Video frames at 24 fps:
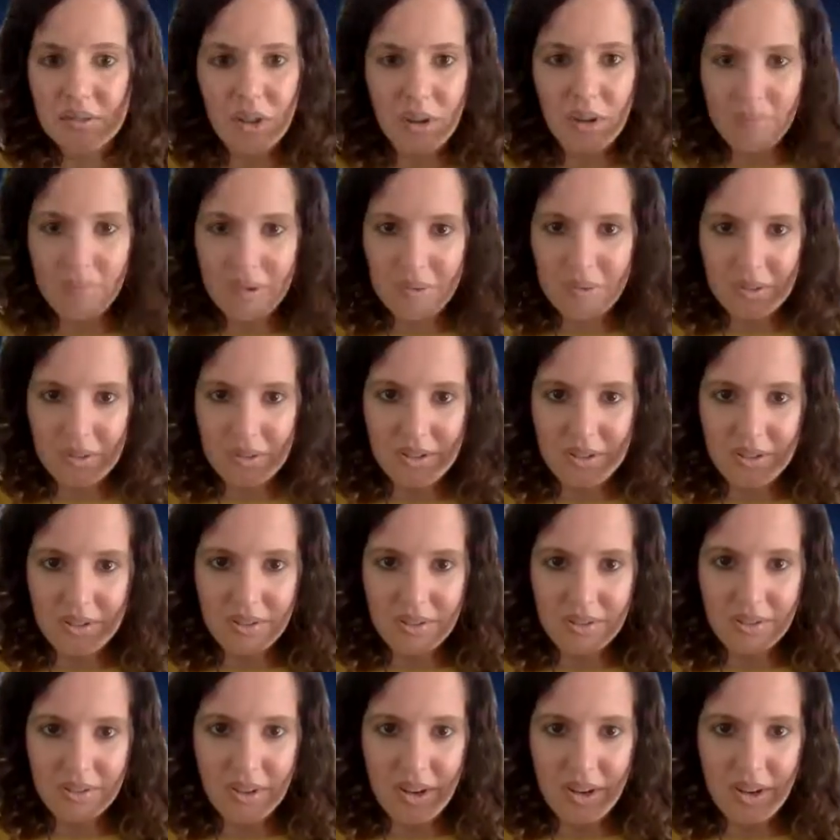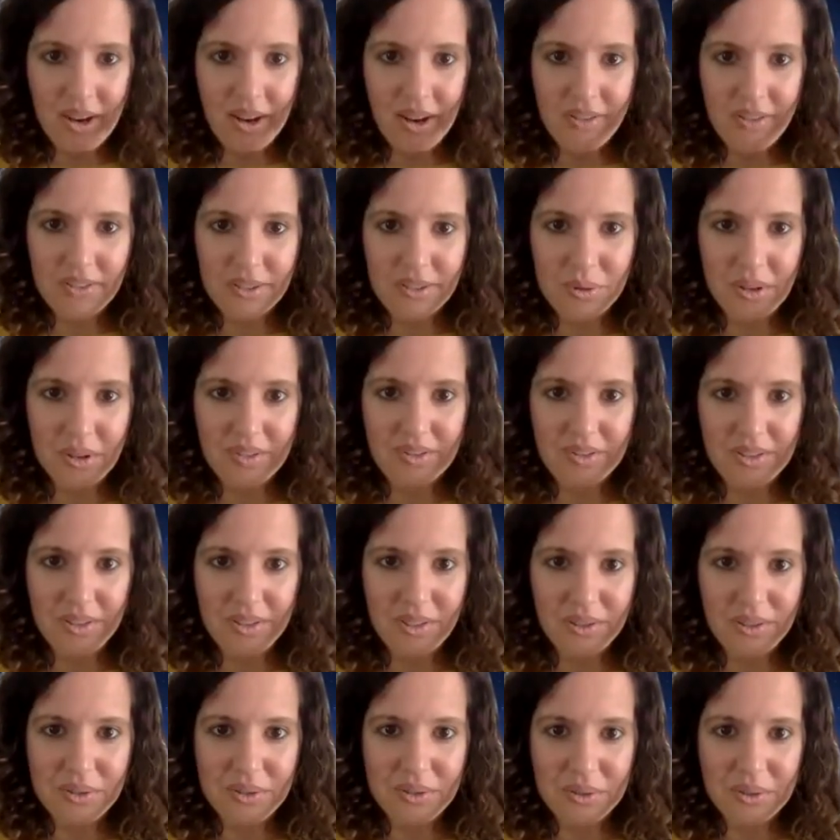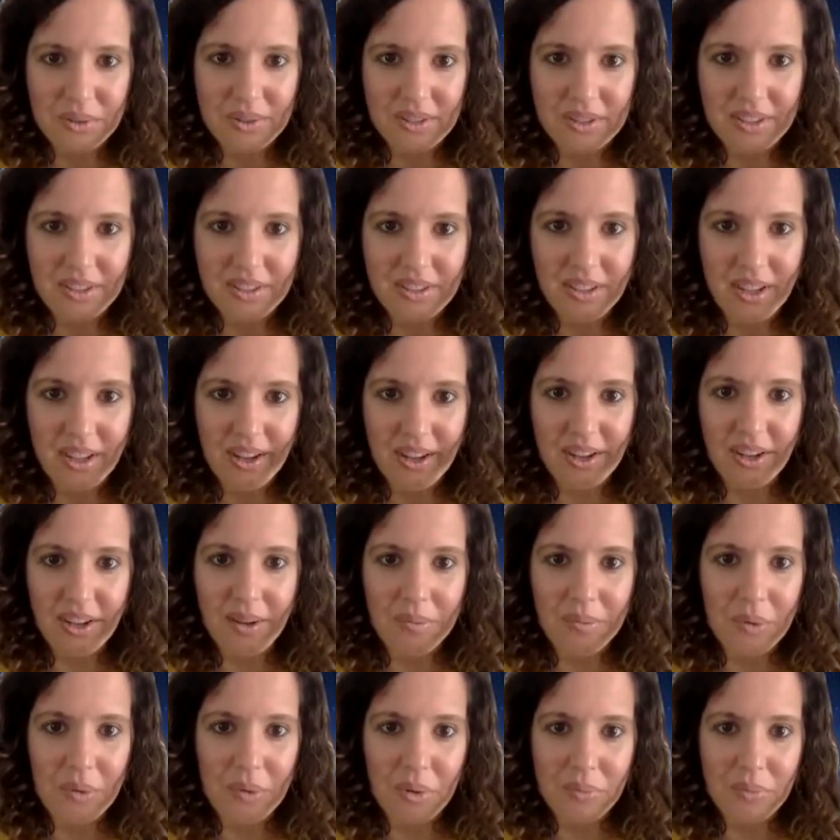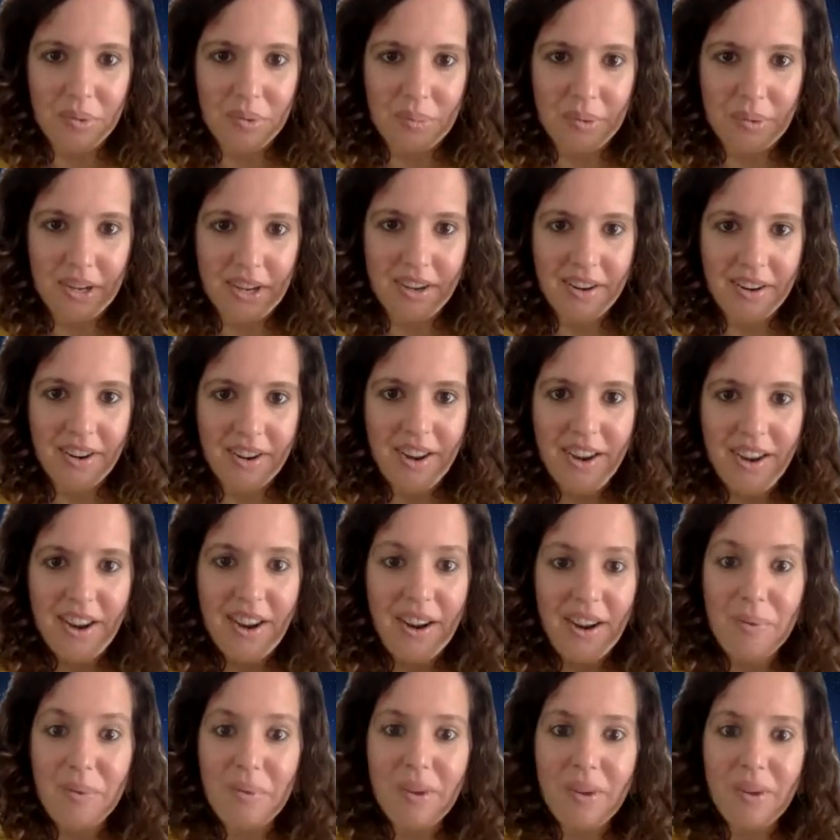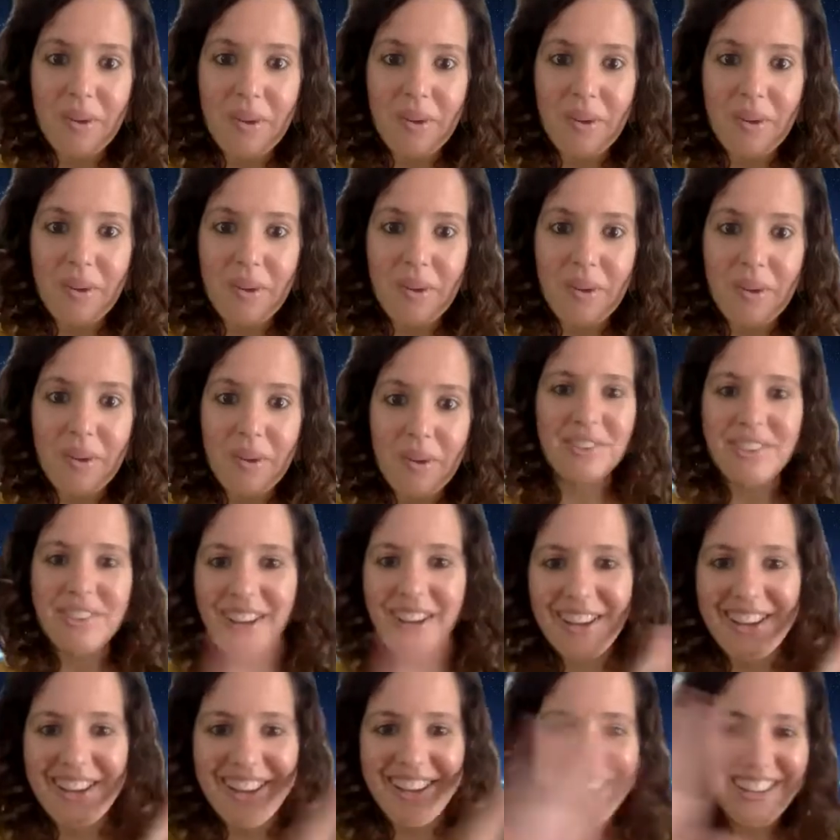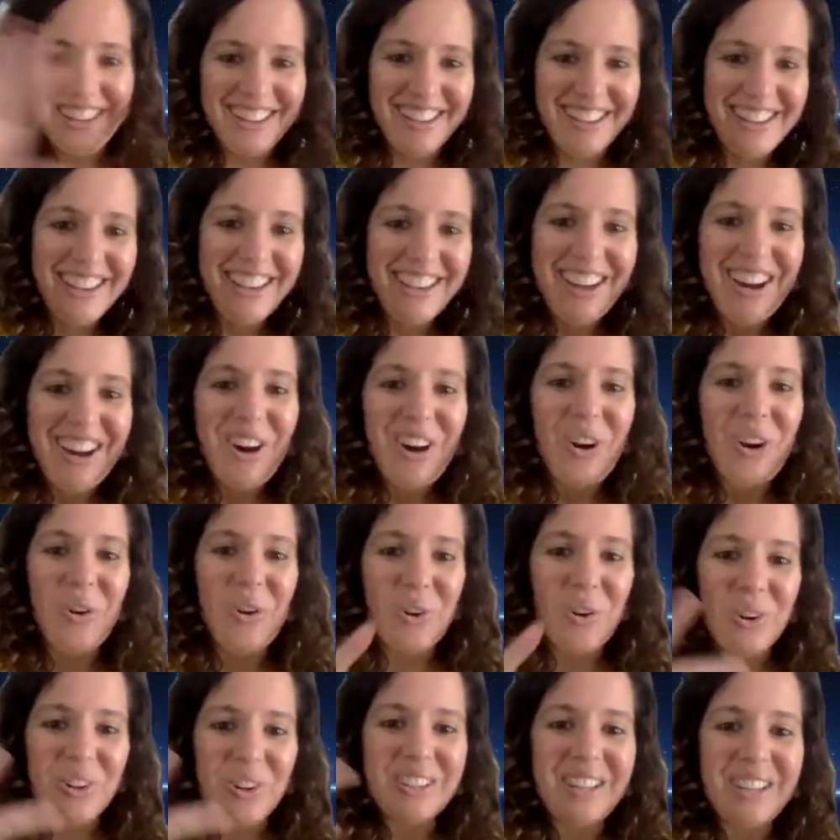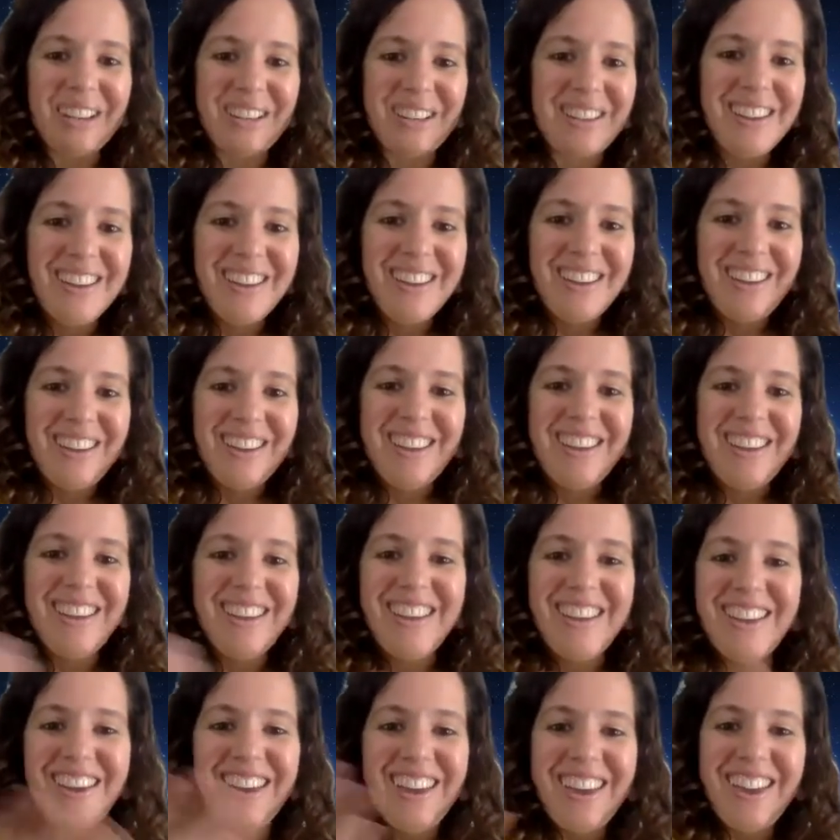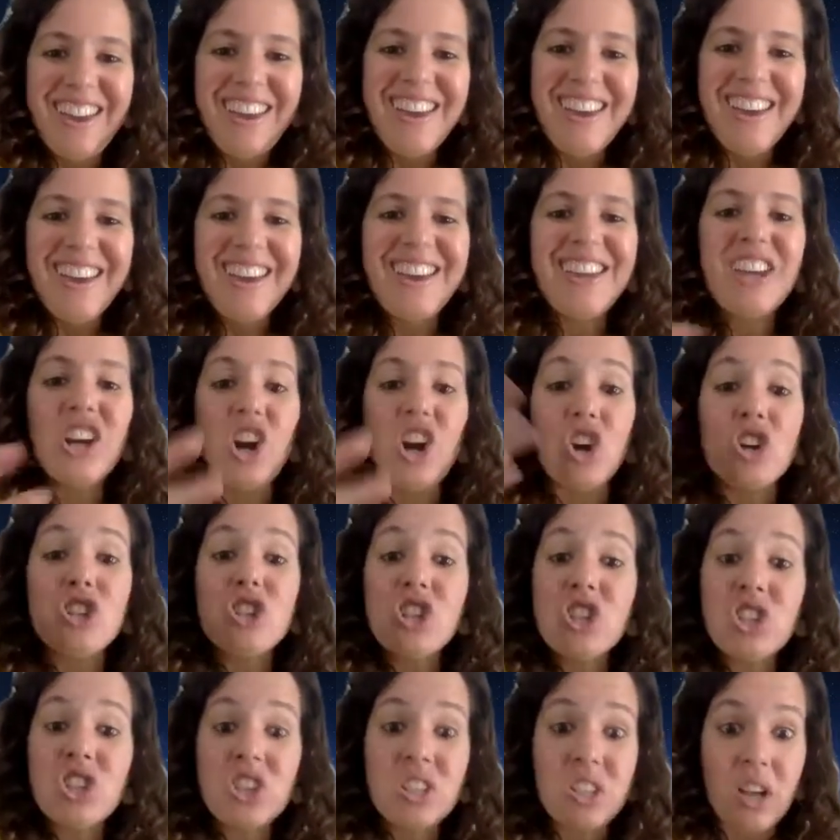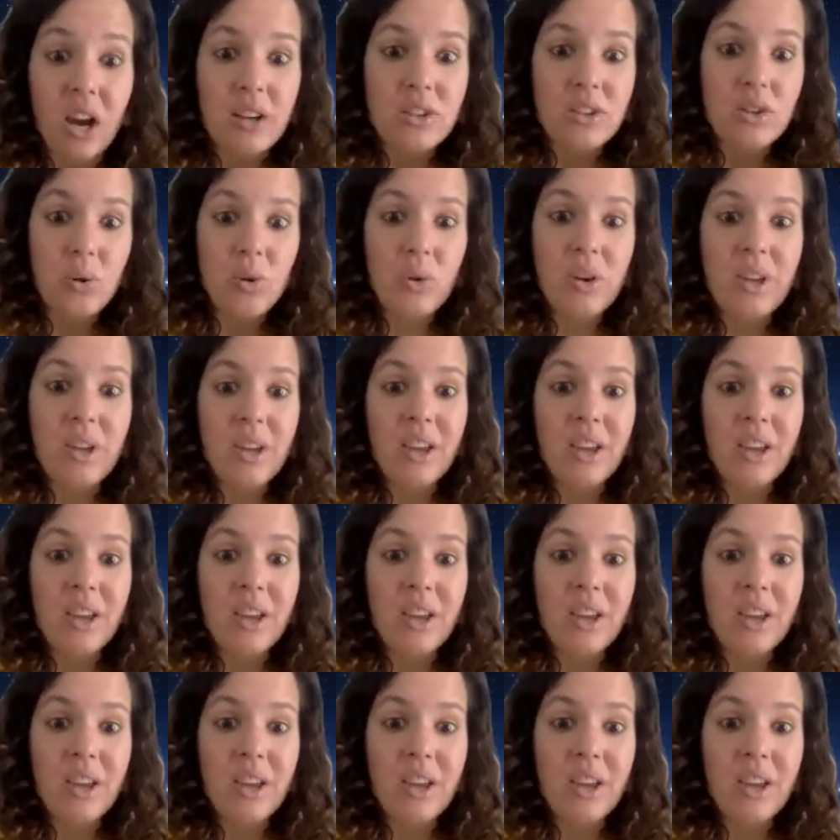me what to do. I have a 12-year-old daughter. Like, I'm not prepared. And we're like, cool. Like, or like, to start talking